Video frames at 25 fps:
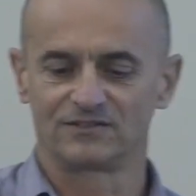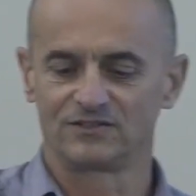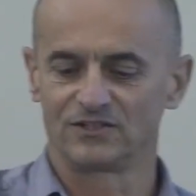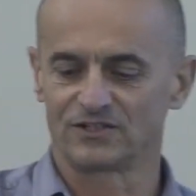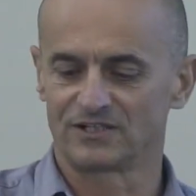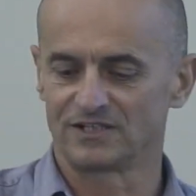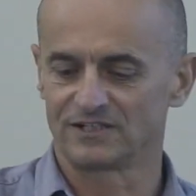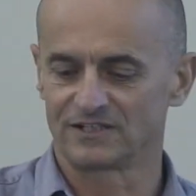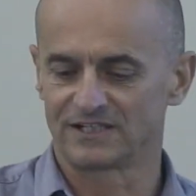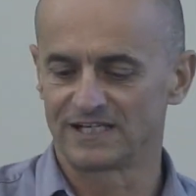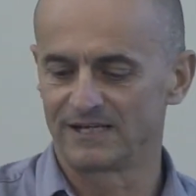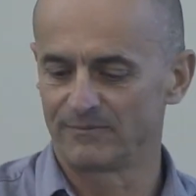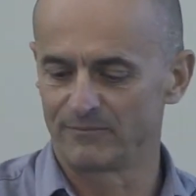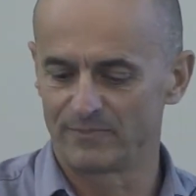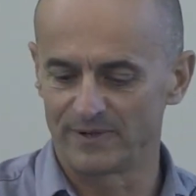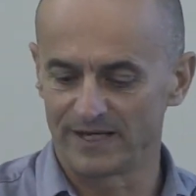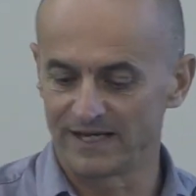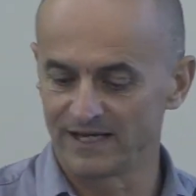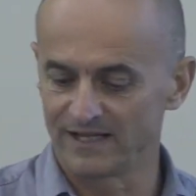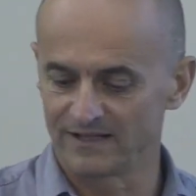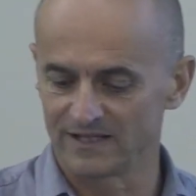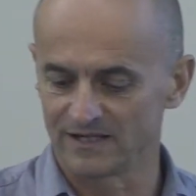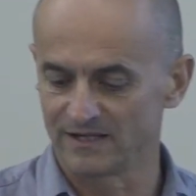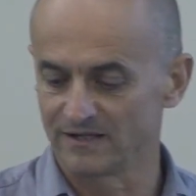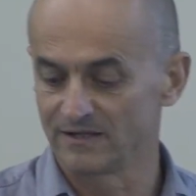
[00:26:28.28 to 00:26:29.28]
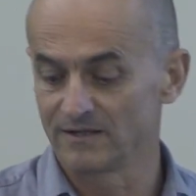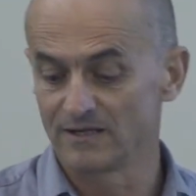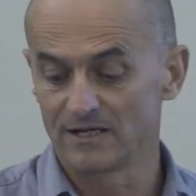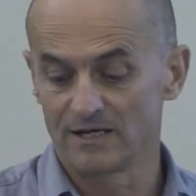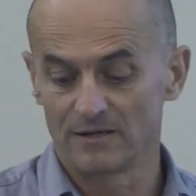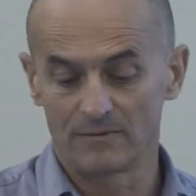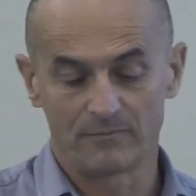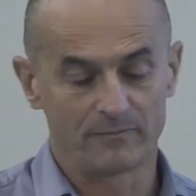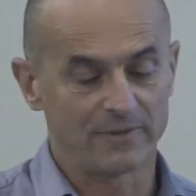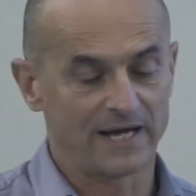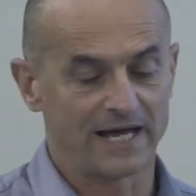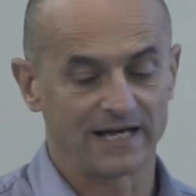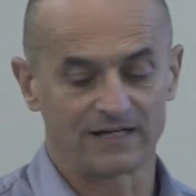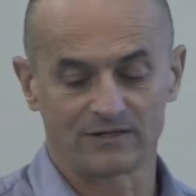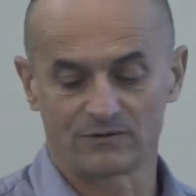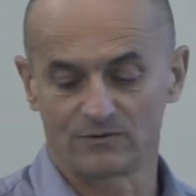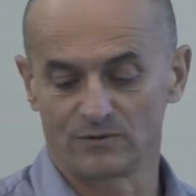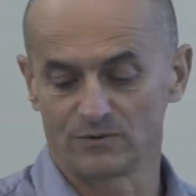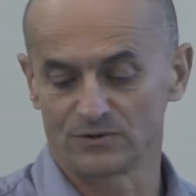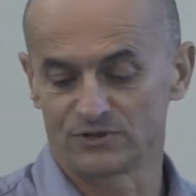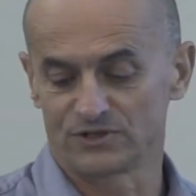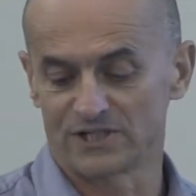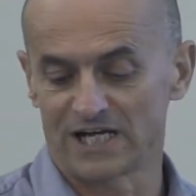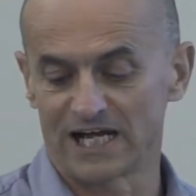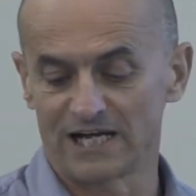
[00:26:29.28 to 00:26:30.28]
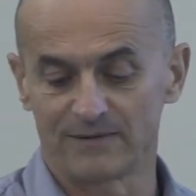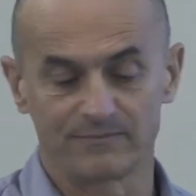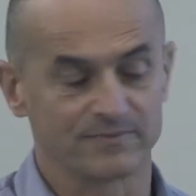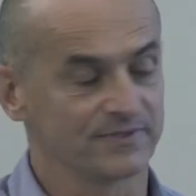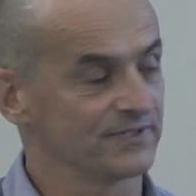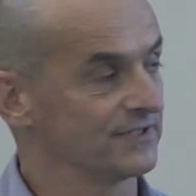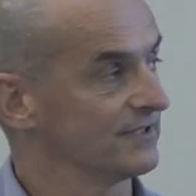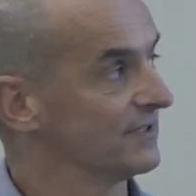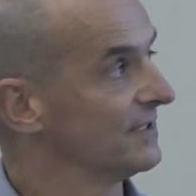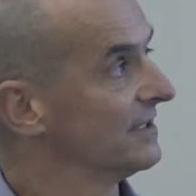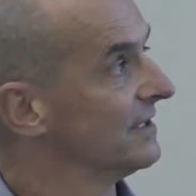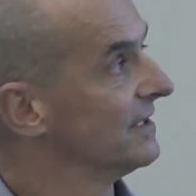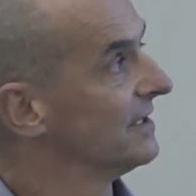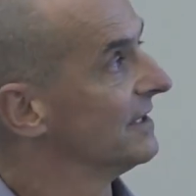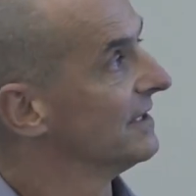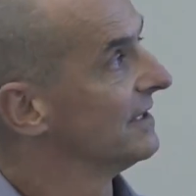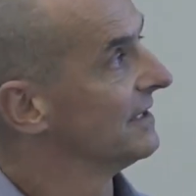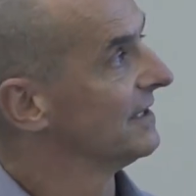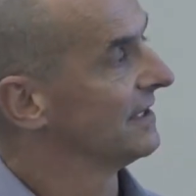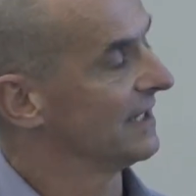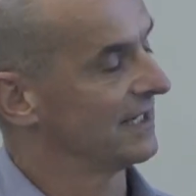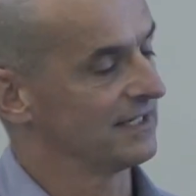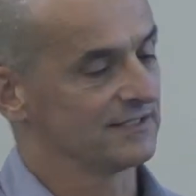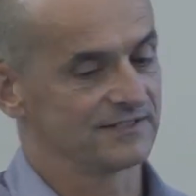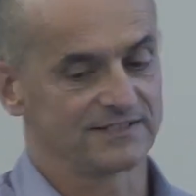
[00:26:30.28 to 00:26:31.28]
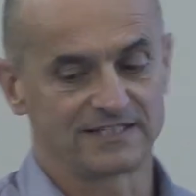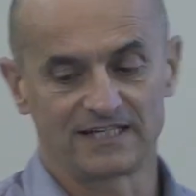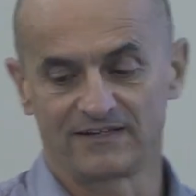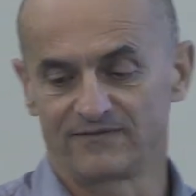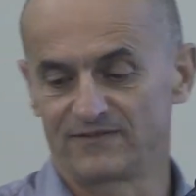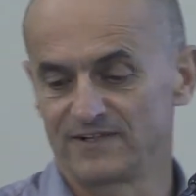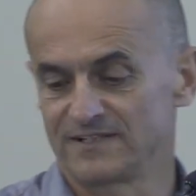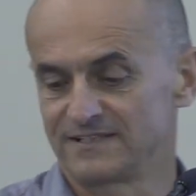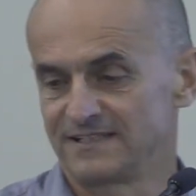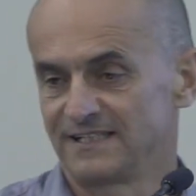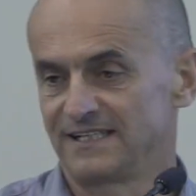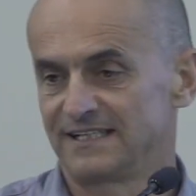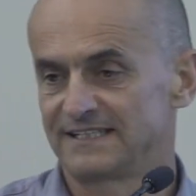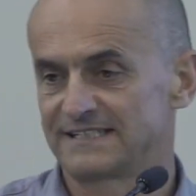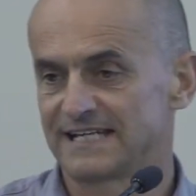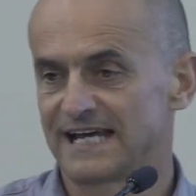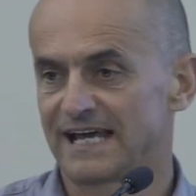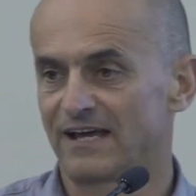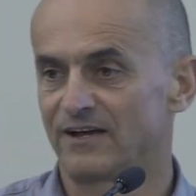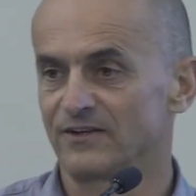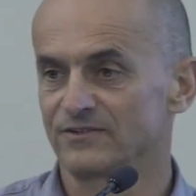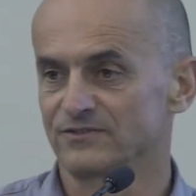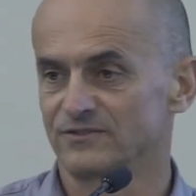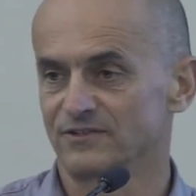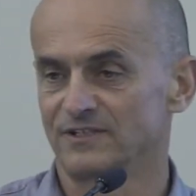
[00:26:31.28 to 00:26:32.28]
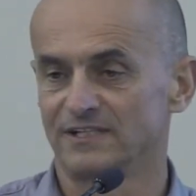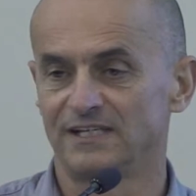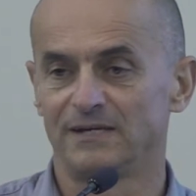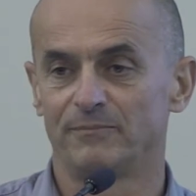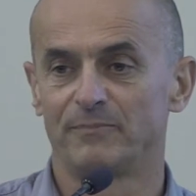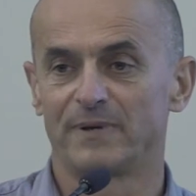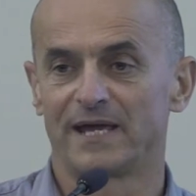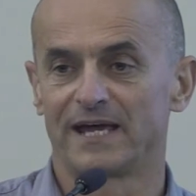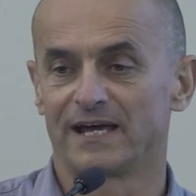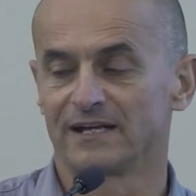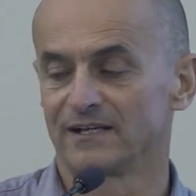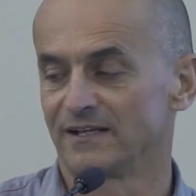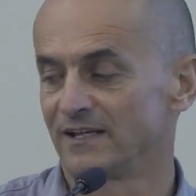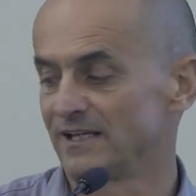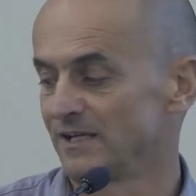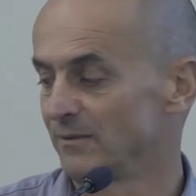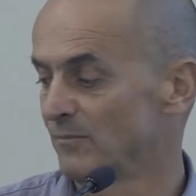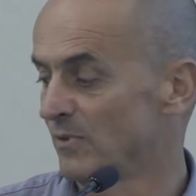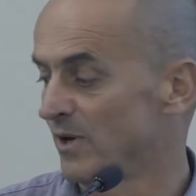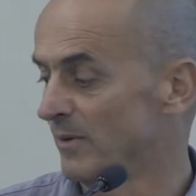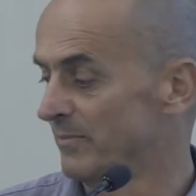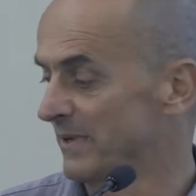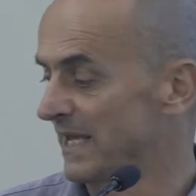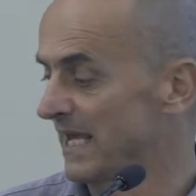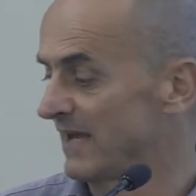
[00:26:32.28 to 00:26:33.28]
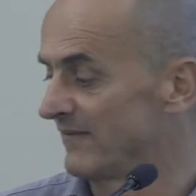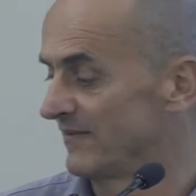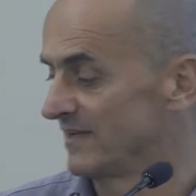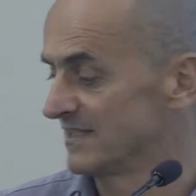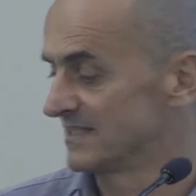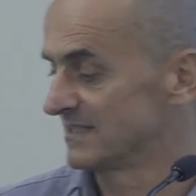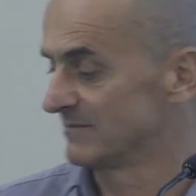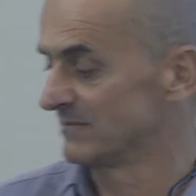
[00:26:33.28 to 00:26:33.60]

can compare the particle shapes and see if there's any tails on any powder that you might be having some